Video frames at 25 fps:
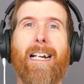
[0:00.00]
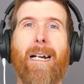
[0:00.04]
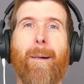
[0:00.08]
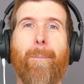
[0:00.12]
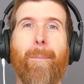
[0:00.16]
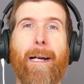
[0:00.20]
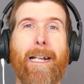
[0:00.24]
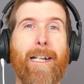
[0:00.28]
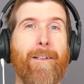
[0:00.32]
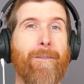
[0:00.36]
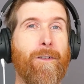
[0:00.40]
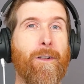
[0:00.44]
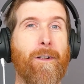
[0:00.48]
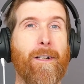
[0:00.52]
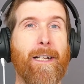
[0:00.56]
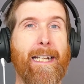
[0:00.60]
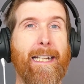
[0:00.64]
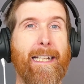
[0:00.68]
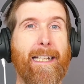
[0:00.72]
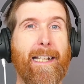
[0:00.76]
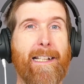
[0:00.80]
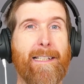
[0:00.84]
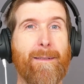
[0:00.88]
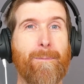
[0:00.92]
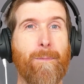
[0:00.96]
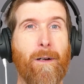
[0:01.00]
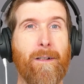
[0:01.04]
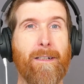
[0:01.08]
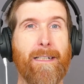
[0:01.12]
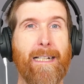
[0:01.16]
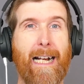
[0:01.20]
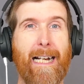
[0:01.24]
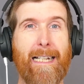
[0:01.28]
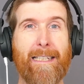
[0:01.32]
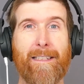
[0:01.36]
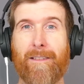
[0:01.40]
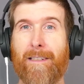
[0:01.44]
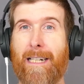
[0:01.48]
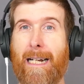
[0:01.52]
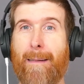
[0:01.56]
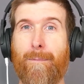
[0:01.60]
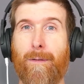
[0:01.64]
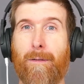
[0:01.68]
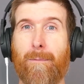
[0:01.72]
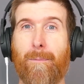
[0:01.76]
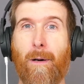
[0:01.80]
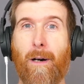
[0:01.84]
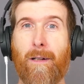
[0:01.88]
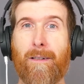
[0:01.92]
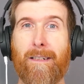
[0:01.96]
But if you're getting this podcast on
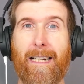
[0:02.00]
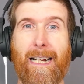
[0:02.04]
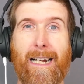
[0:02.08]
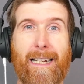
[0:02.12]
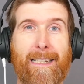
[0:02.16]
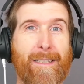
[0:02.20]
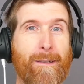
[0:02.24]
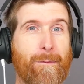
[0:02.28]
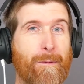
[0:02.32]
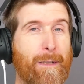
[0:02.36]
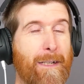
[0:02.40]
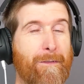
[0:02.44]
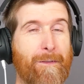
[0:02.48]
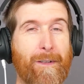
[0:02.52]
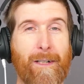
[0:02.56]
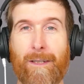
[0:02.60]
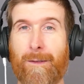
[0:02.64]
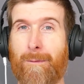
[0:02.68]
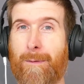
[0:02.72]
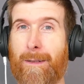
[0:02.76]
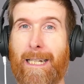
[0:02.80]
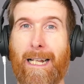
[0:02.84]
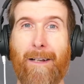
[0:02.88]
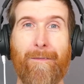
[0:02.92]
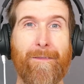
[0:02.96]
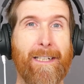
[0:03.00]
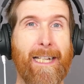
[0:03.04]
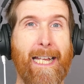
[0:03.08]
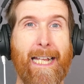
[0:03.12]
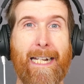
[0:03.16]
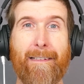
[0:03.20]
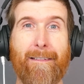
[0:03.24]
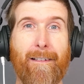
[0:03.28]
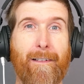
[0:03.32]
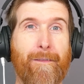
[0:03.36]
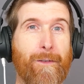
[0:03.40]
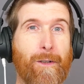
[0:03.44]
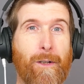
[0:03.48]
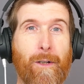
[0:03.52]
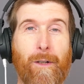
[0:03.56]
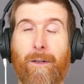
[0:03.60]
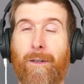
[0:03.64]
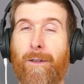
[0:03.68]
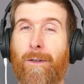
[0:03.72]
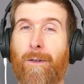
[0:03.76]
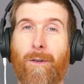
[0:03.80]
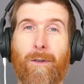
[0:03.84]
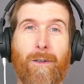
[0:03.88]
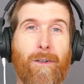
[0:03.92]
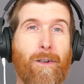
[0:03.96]
Apple Podcasts or whatever else, we'd love to get a review
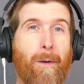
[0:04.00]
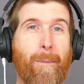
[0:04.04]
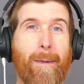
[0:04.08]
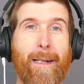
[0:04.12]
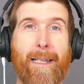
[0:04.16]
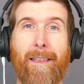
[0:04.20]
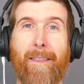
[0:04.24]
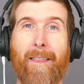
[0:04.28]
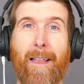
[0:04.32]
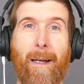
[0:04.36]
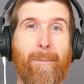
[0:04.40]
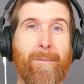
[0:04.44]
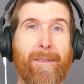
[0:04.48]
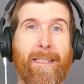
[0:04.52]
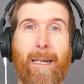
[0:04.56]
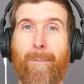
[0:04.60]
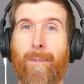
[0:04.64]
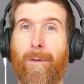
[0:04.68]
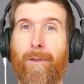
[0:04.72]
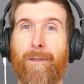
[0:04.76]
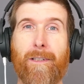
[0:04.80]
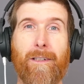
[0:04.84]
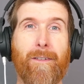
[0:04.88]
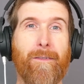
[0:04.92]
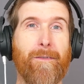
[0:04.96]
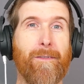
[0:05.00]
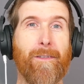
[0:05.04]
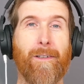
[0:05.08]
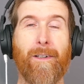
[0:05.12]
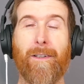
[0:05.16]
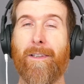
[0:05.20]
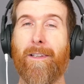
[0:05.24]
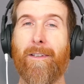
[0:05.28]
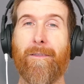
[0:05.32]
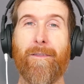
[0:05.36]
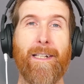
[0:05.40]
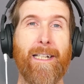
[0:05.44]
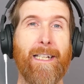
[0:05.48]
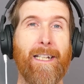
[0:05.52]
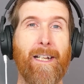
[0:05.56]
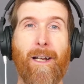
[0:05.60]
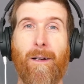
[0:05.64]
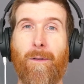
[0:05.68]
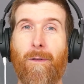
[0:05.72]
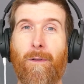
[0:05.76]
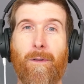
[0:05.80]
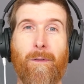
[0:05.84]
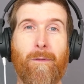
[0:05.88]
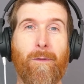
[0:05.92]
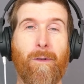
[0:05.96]
or comment, thumbs up on your on the
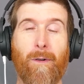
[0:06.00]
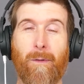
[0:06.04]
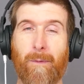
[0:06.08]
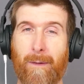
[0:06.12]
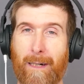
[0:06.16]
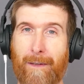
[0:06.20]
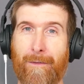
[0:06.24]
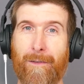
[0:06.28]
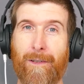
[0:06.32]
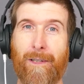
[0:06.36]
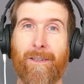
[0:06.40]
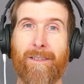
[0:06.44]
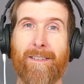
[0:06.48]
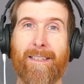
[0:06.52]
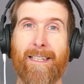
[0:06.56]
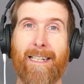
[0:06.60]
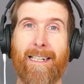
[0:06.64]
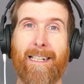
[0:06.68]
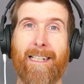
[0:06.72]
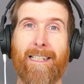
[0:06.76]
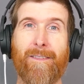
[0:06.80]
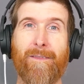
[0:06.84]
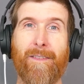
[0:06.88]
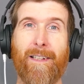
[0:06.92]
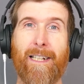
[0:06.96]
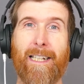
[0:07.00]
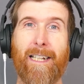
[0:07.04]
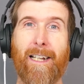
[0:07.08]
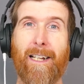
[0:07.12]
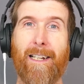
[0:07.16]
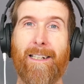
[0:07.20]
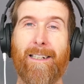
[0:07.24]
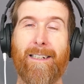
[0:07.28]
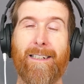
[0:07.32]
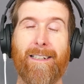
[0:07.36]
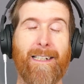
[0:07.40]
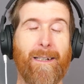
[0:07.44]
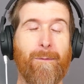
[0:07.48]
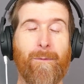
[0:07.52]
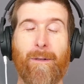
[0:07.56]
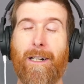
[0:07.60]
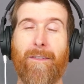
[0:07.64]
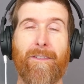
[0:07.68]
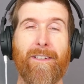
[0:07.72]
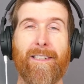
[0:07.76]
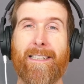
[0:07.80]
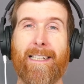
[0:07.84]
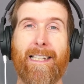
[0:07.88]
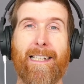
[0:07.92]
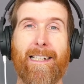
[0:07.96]
video or, or wherever you're seeing this video,
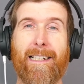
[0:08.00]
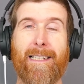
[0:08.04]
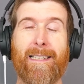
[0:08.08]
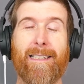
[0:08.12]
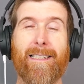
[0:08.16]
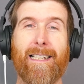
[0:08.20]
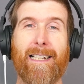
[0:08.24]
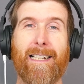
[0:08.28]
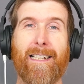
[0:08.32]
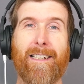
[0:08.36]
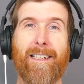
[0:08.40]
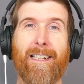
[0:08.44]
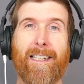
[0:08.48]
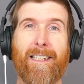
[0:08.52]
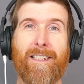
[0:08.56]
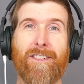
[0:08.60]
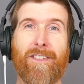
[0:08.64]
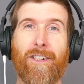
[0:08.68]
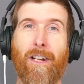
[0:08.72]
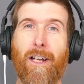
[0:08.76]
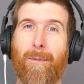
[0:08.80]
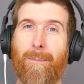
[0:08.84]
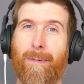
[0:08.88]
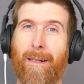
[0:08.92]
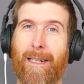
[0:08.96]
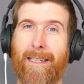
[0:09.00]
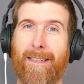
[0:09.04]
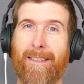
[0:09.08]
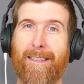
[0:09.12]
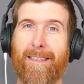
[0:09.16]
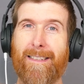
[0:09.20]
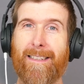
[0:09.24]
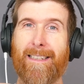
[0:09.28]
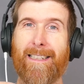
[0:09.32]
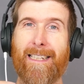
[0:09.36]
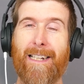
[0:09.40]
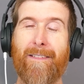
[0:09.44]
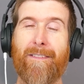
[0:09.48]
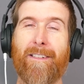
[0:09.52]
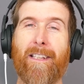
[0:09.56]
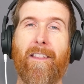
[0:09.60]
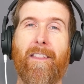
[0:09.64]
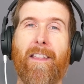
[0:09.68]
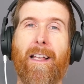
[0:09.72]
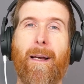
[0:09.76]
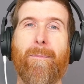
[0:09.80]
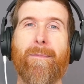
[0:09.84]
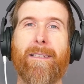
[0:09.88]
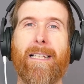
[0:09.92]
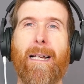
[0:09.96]
wherever you're seeing this uh, this show. Please give it a
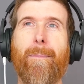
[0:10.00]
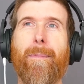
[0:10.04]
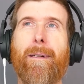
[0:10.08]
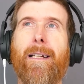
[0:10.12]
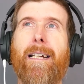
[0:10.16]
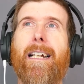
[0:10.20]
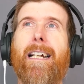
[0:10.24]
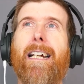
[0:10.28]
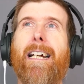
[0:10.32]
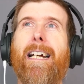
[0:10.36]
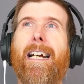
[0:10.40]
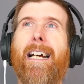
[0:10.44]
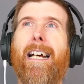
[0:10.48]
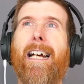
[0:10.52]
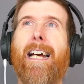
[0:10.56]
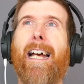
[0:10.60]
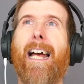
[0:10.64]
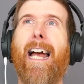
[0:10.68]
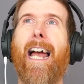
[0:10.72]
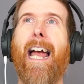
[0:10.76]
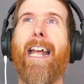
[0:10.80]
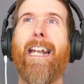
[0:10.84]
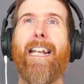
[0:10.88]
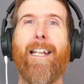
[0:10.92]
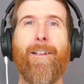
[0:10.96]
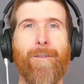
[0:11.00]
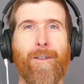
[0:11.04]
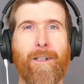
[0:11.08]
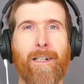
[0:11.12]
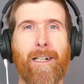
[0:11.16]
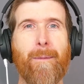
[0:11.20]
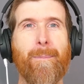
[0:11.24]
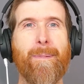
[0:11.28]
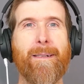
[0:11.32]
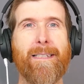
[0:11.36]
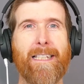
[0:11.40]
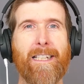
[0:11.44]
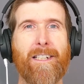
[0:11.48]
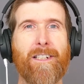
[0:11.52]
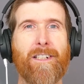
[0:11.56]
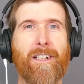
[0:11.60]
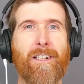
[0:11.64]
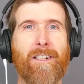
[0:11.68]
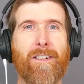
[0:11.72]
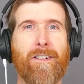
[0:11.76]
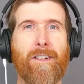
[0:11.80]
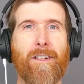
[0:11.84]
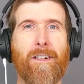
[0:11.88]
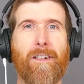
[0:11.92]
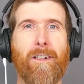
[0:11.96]
thumbs up. And if you're in a
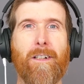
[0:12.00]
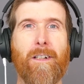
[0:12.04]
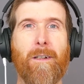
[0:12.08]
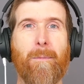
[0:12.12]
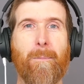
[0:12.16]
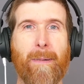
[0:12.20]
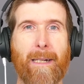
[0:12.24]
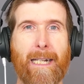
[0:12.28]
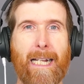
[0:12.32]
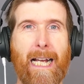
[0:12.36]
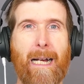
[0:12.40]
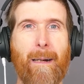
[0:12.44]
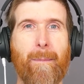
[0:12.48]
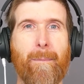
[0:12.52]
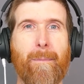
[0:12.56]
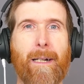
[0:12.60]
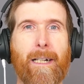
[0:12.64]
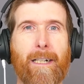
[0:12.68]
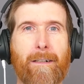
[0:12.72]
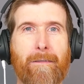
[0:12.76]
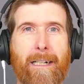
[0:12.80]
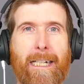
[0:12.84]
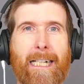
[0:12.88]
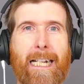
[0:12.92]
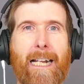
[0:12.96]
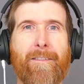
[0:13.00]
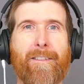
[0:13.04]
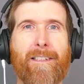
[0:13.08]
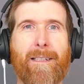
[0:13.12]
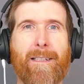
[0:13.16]
position to become a Green Left